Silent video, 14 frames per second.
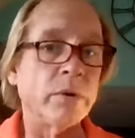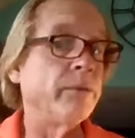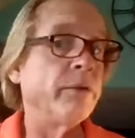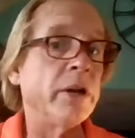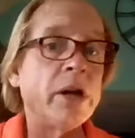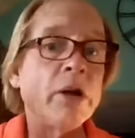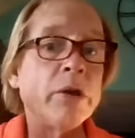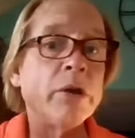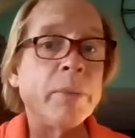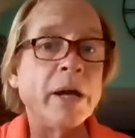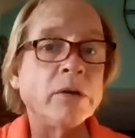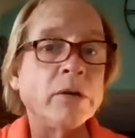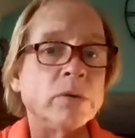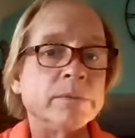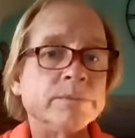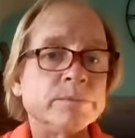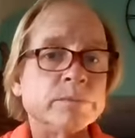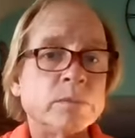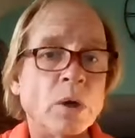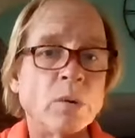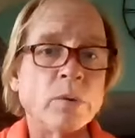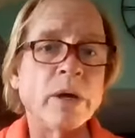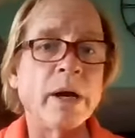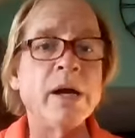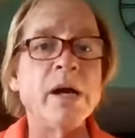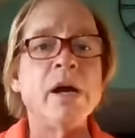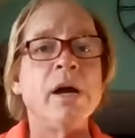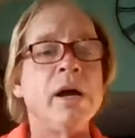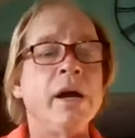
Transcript: of any other manual. Okay,